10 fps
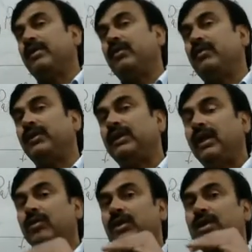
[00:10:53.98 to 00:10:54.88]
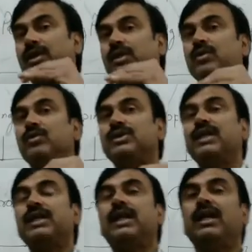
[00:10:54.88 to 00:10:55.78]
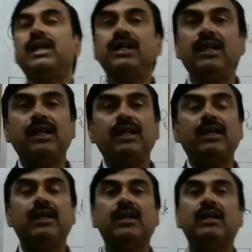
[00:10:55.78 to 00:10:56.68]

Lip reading: Without using any